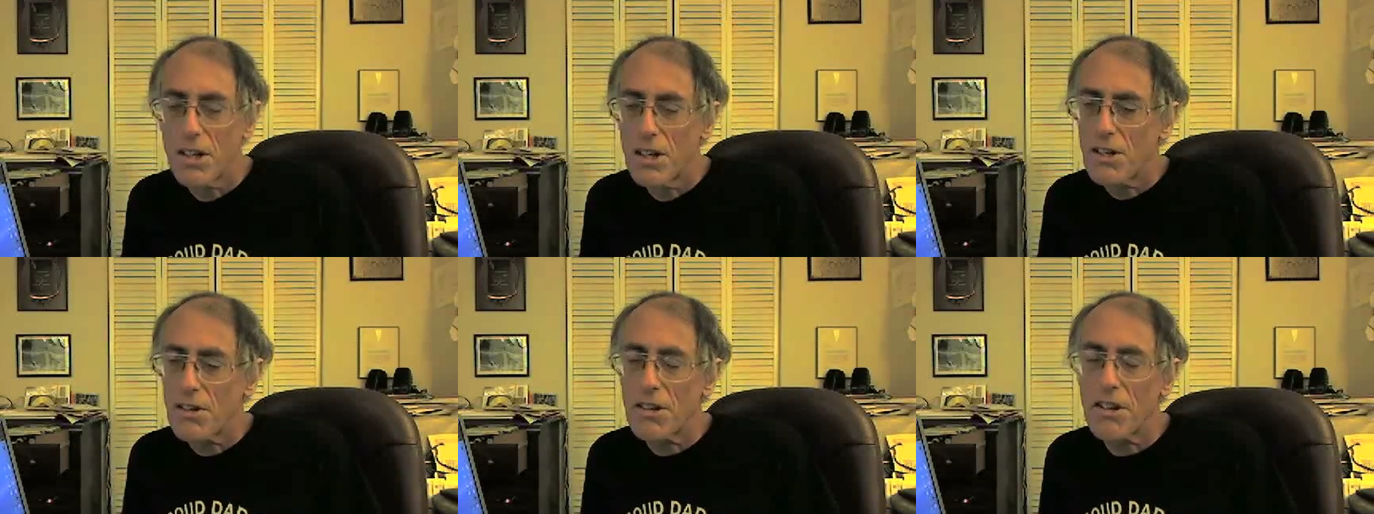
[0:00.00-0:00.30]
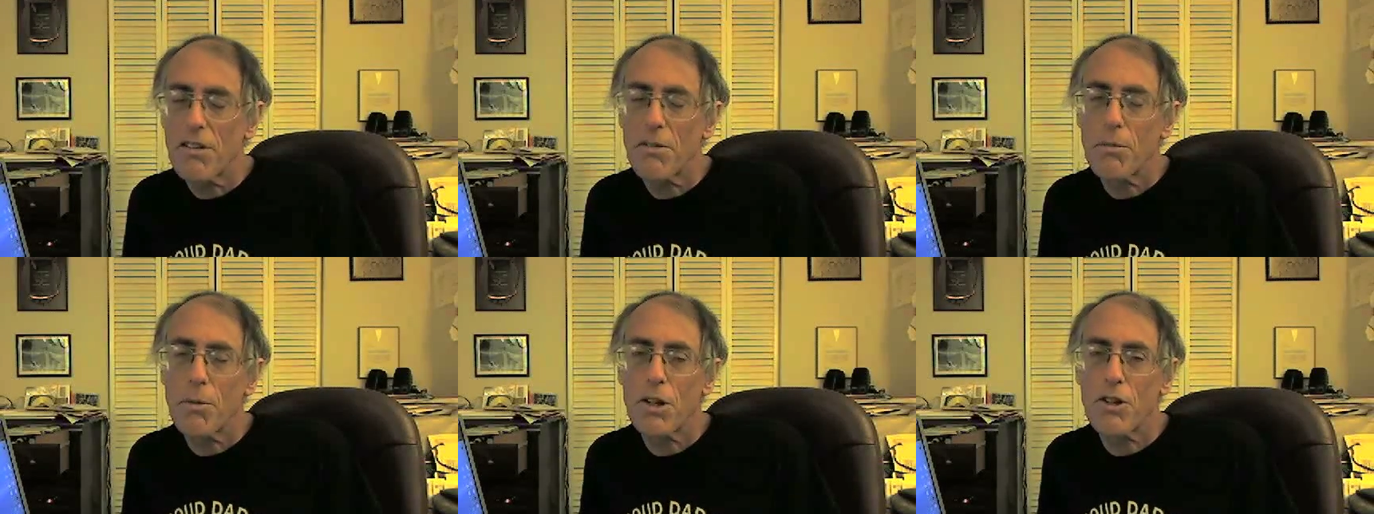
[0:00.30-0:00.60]
so
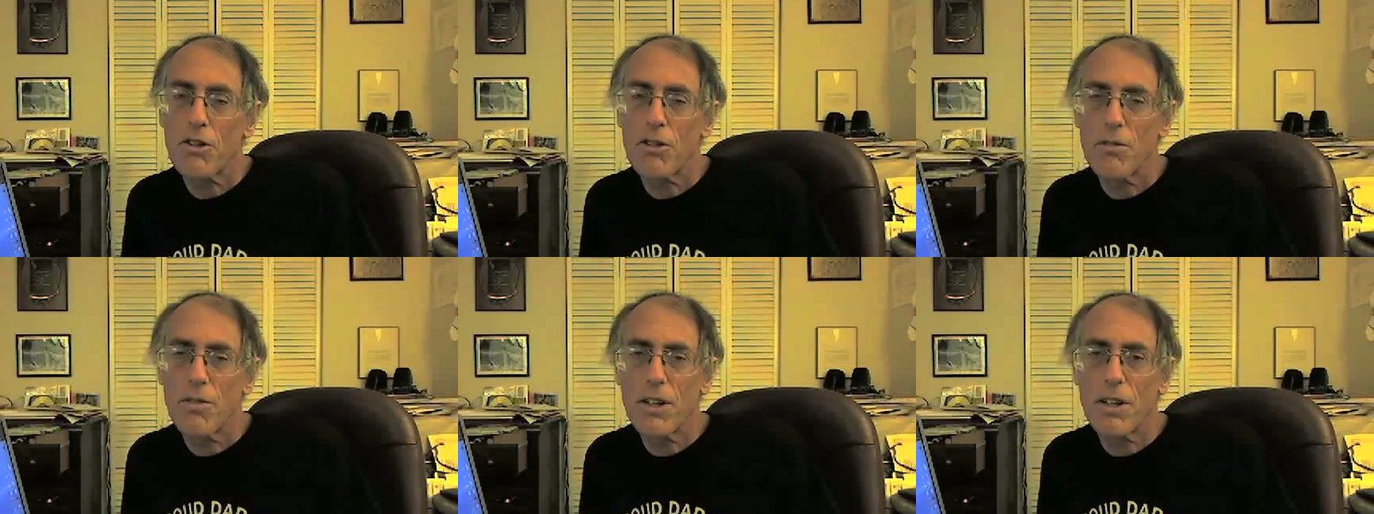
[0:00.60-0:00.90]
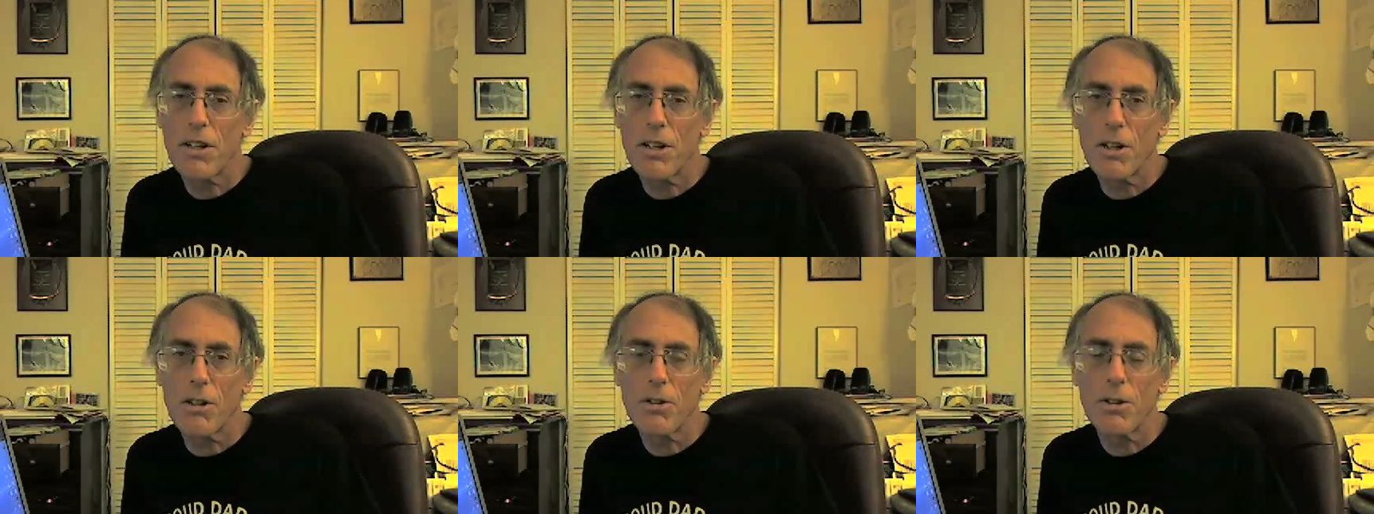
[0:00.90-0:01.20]
let's watch the
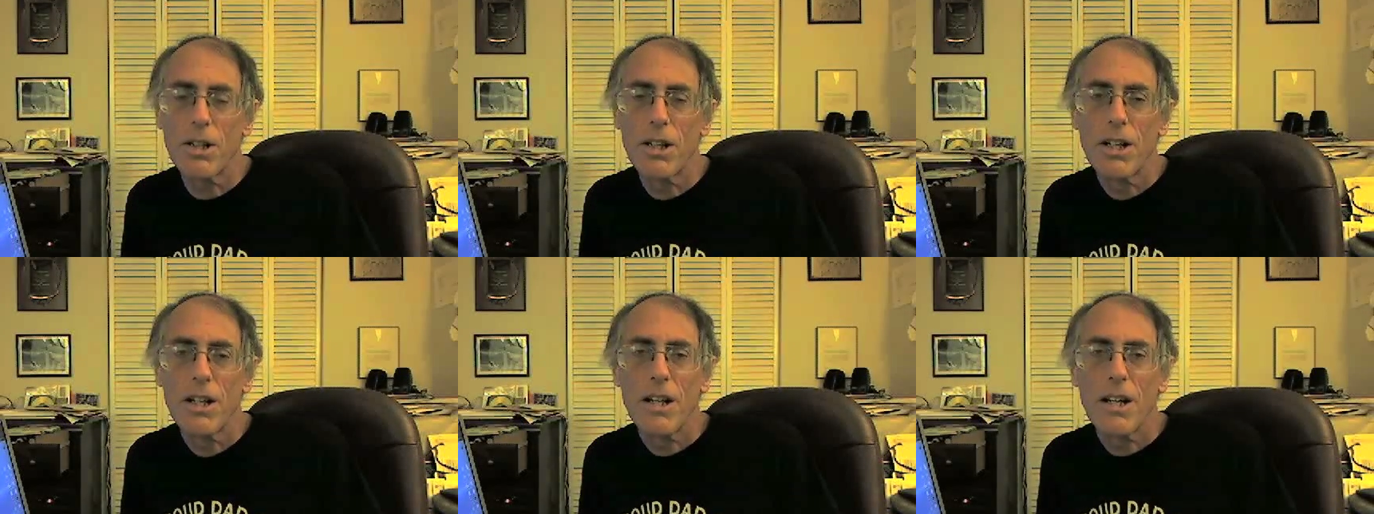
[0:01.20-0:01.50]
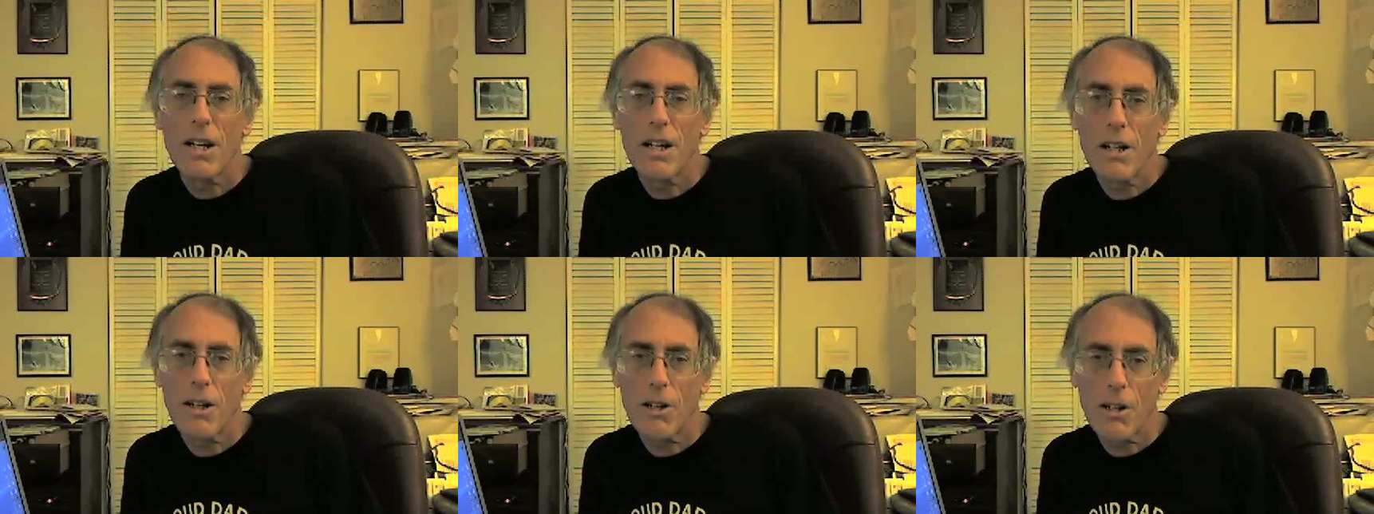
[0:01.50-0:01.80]
video
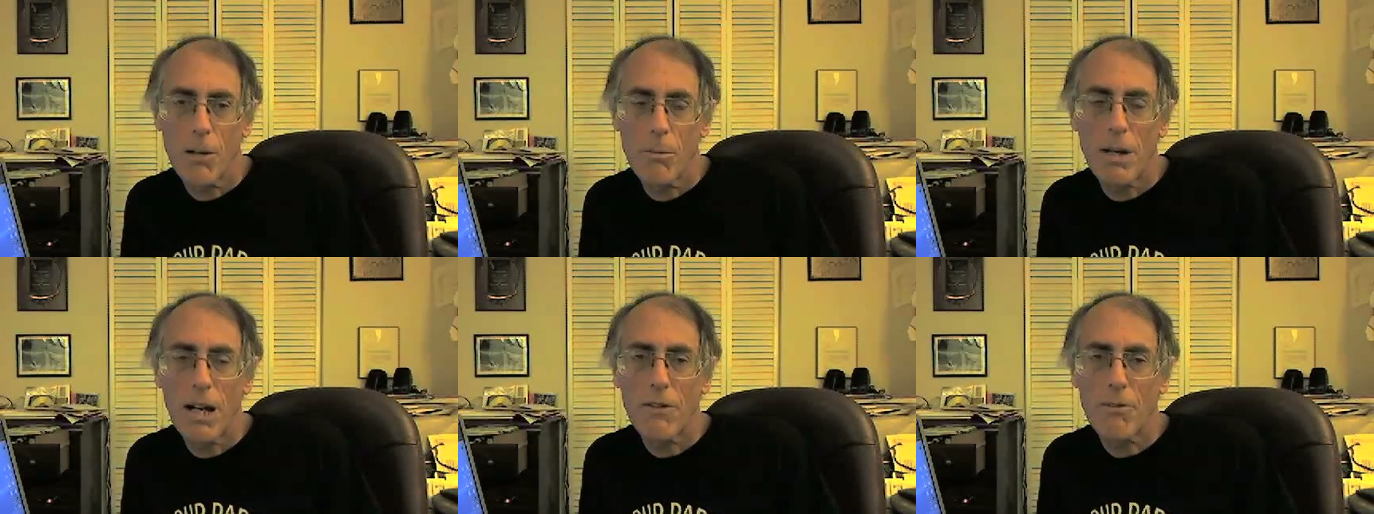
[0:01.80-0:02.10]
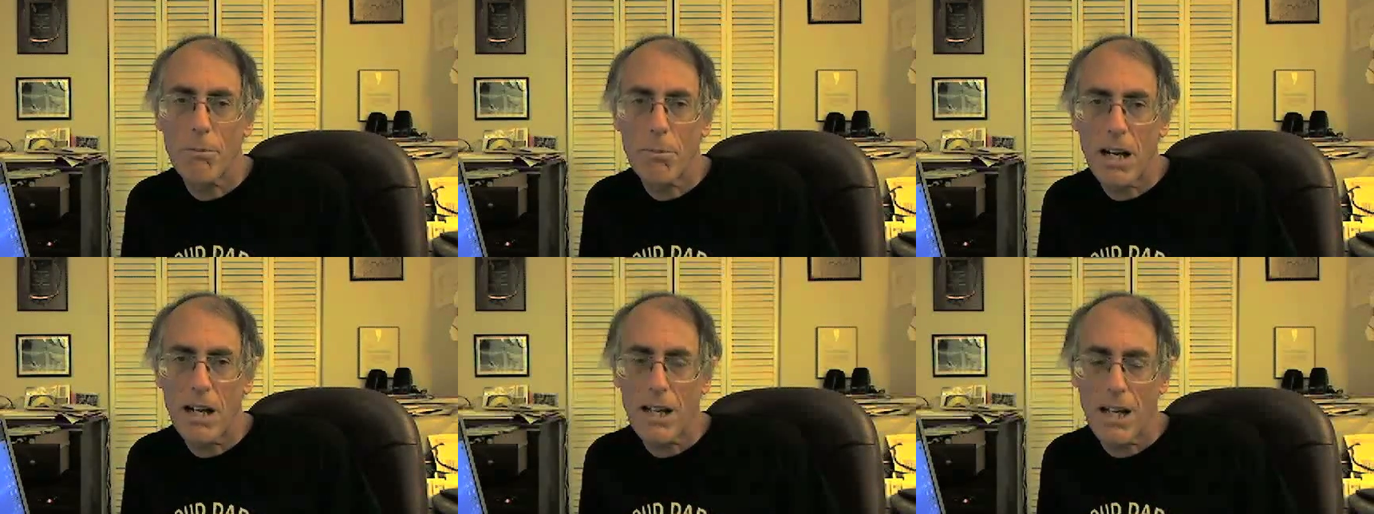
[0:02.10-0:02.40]
and I'll come
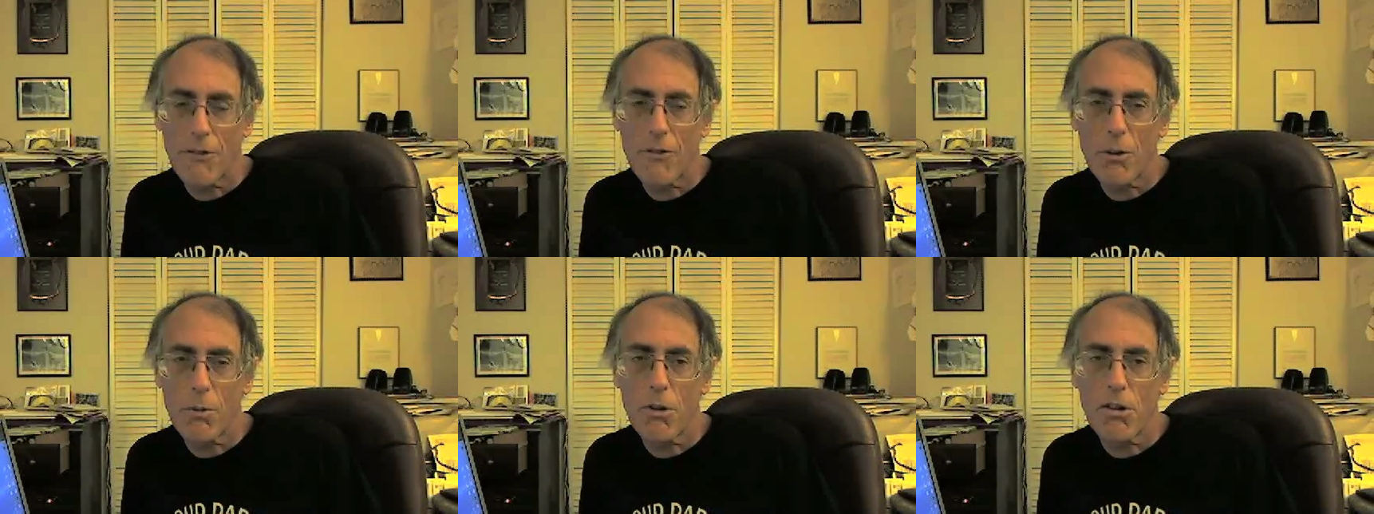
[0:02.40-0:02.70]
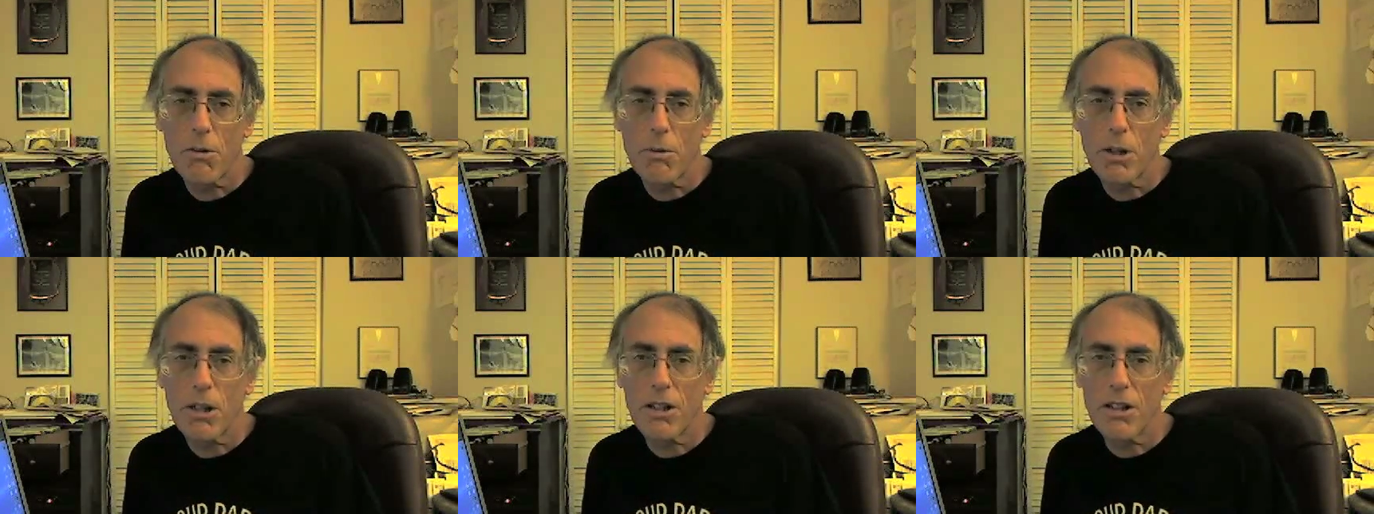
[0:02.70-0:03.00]
back afterwards
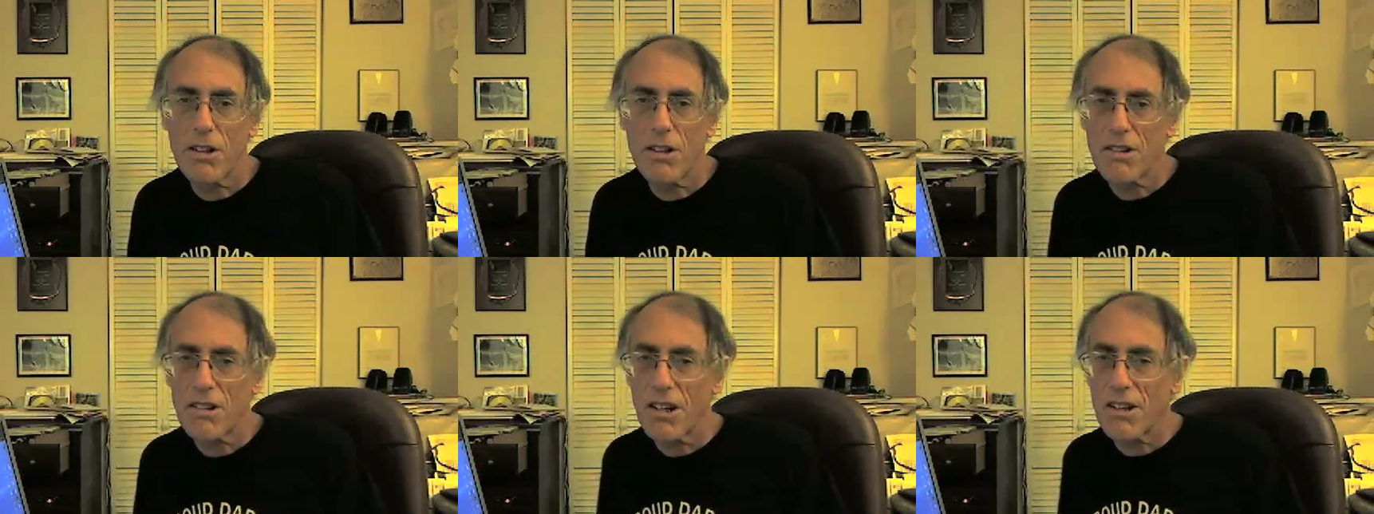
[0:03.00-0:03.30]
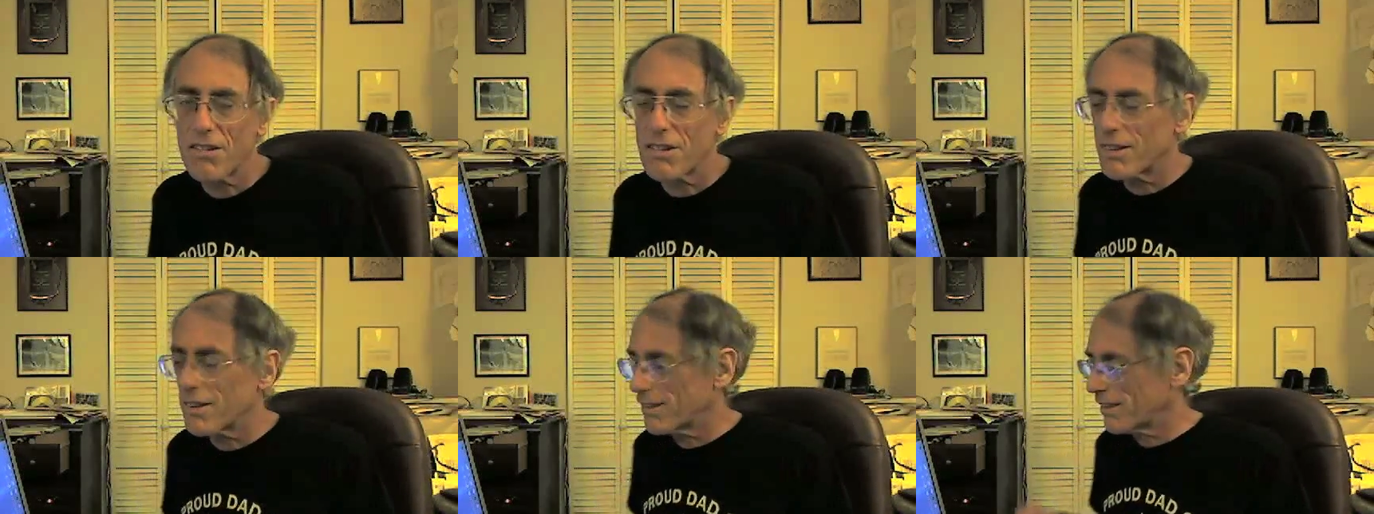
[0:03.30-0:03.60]
and we can
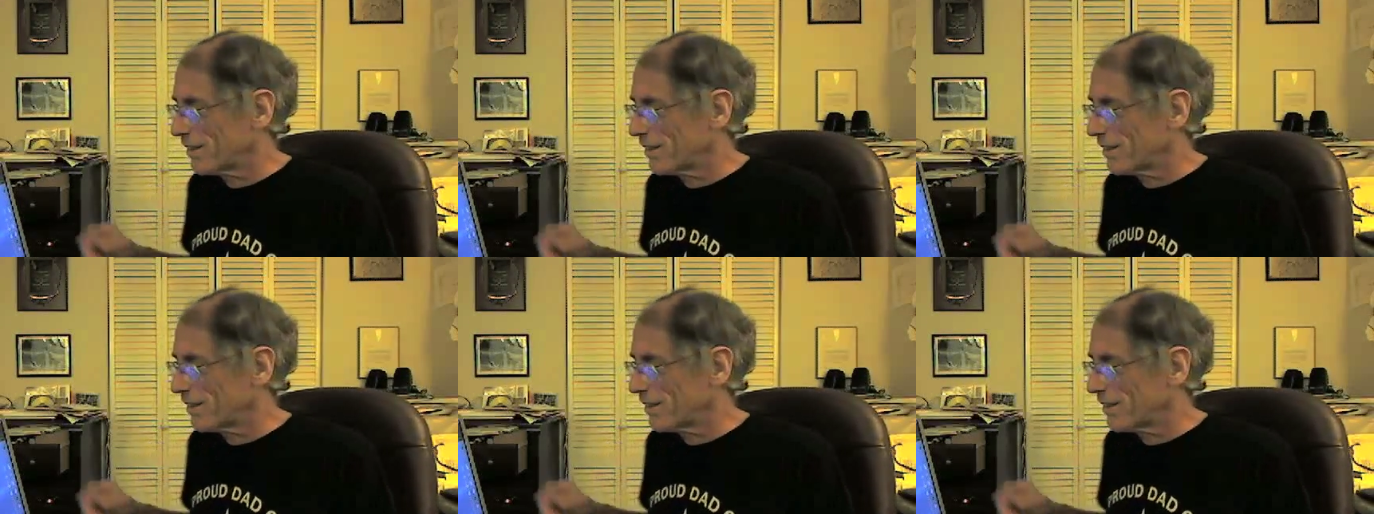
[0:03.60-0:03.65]
discuss it.